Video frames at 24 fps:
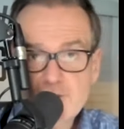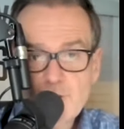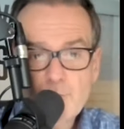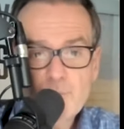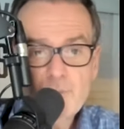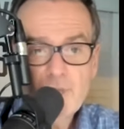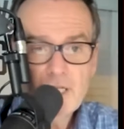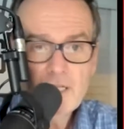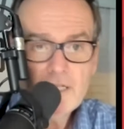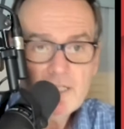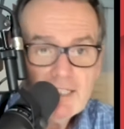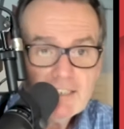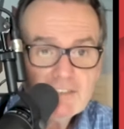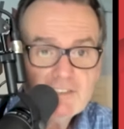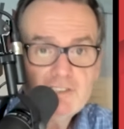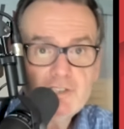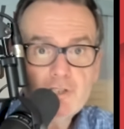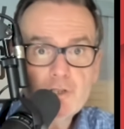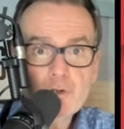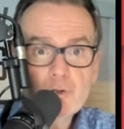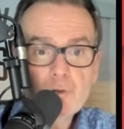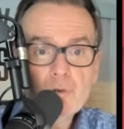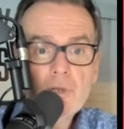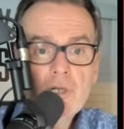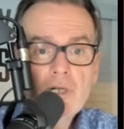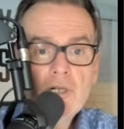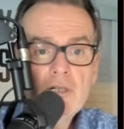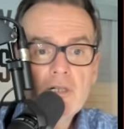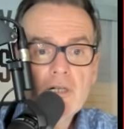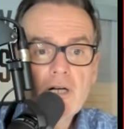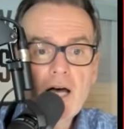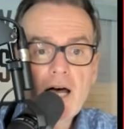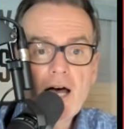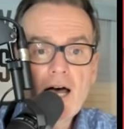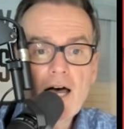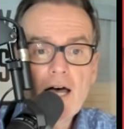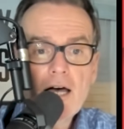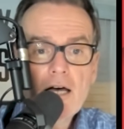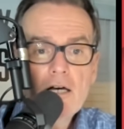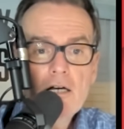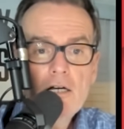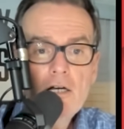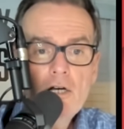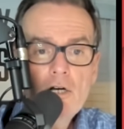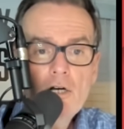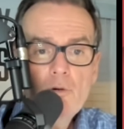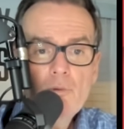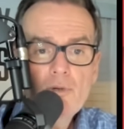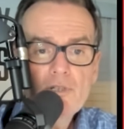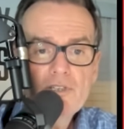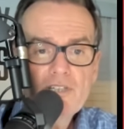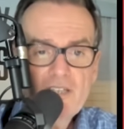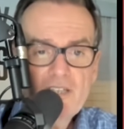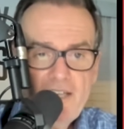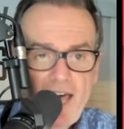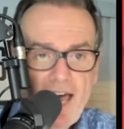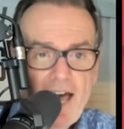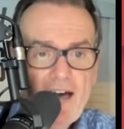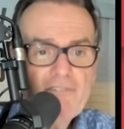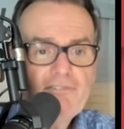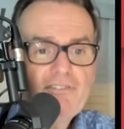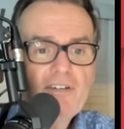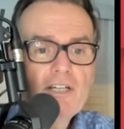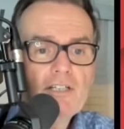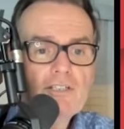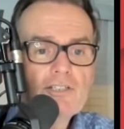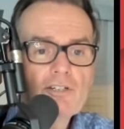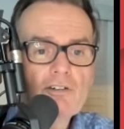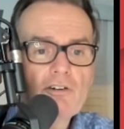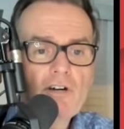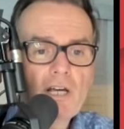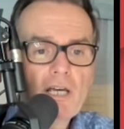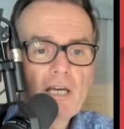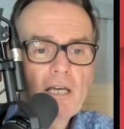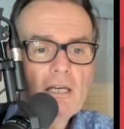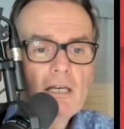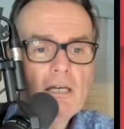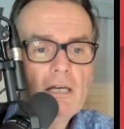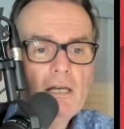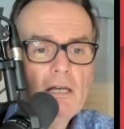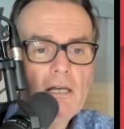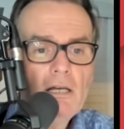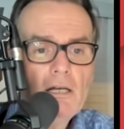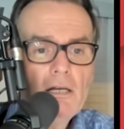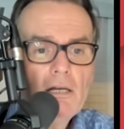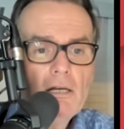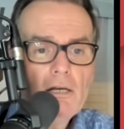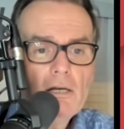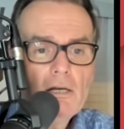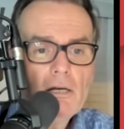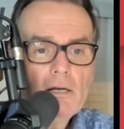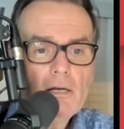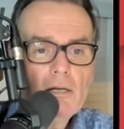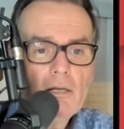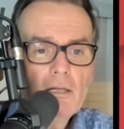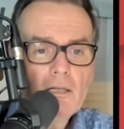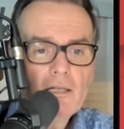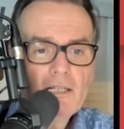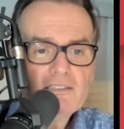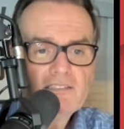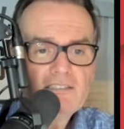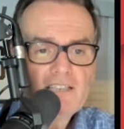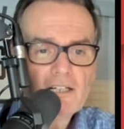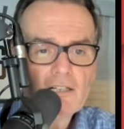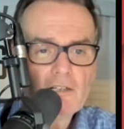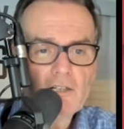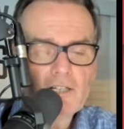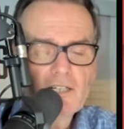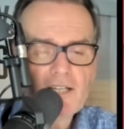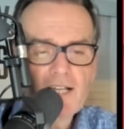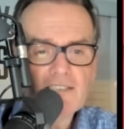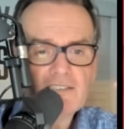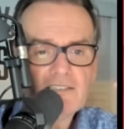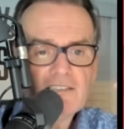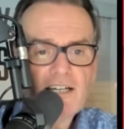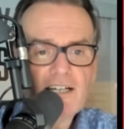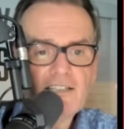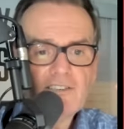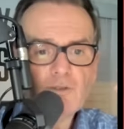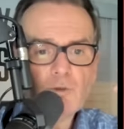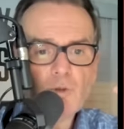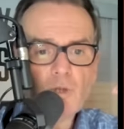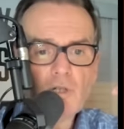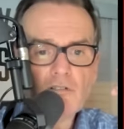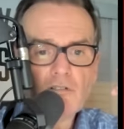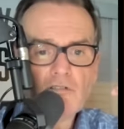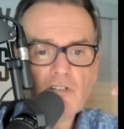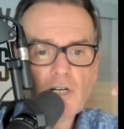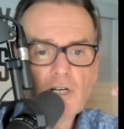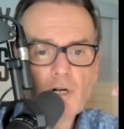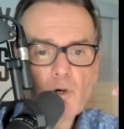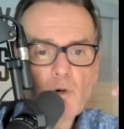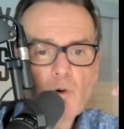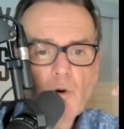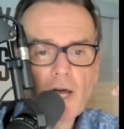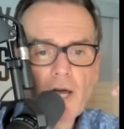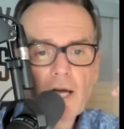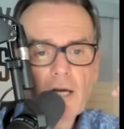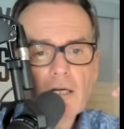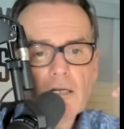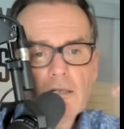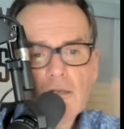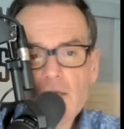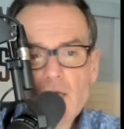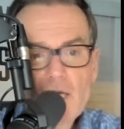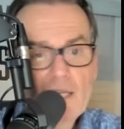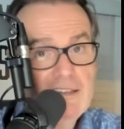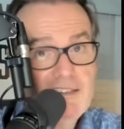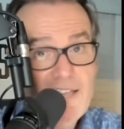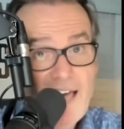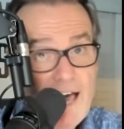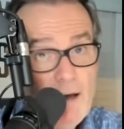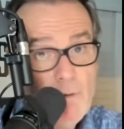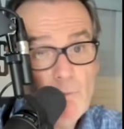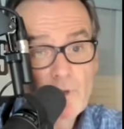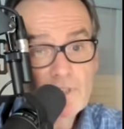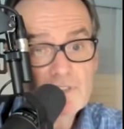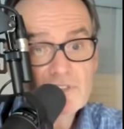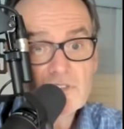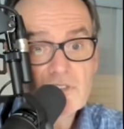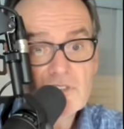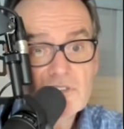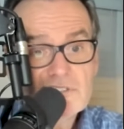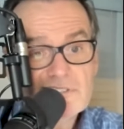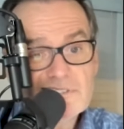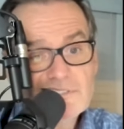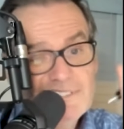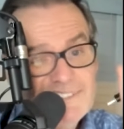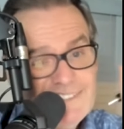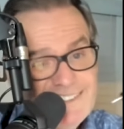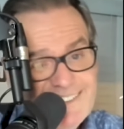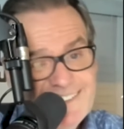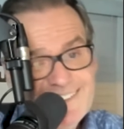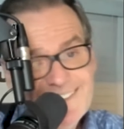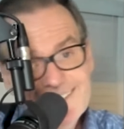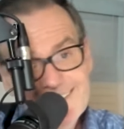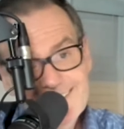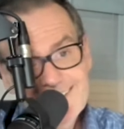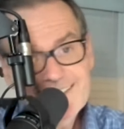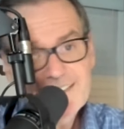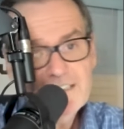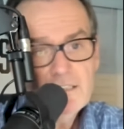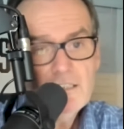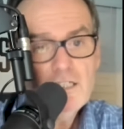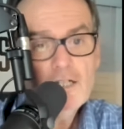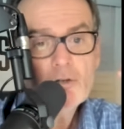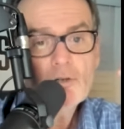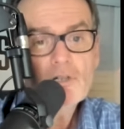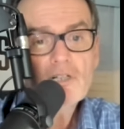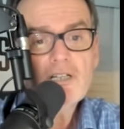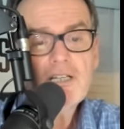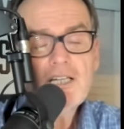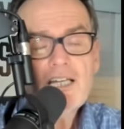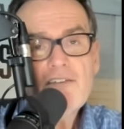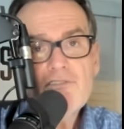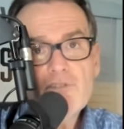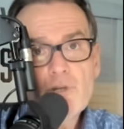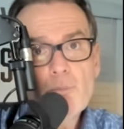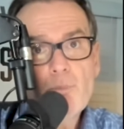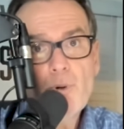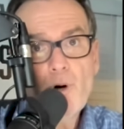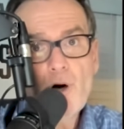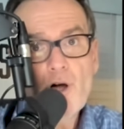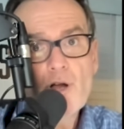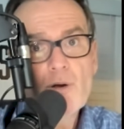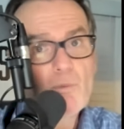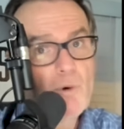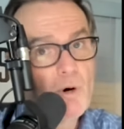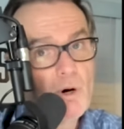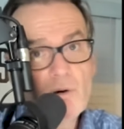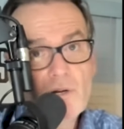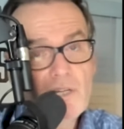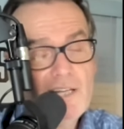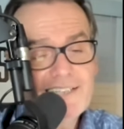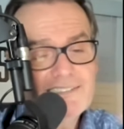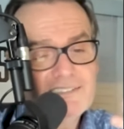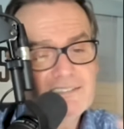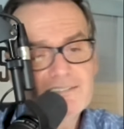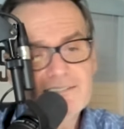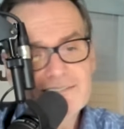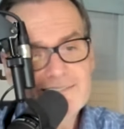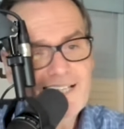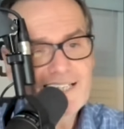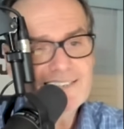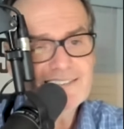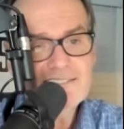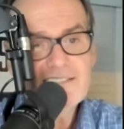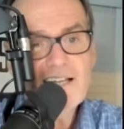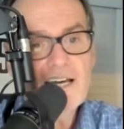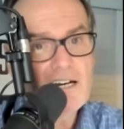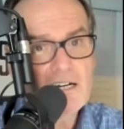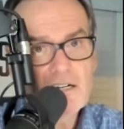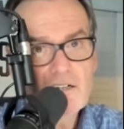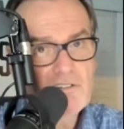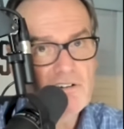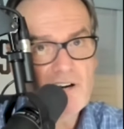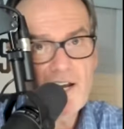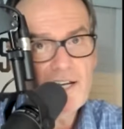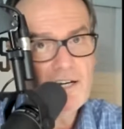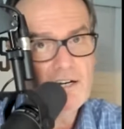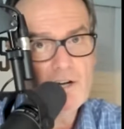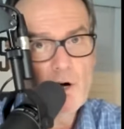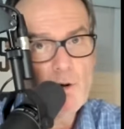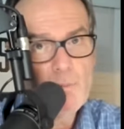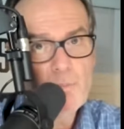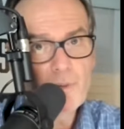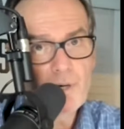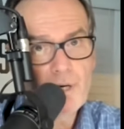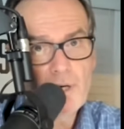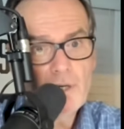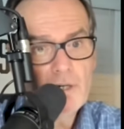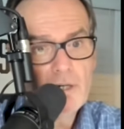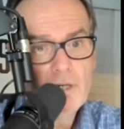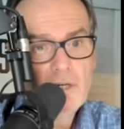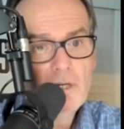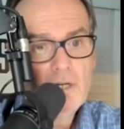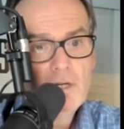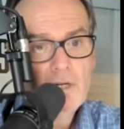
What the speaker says: could be an issue with the calf injury. Let's take a look at that schedule real quick. That wasn't, you know, Cleveland, Baltimore. That's not a great opener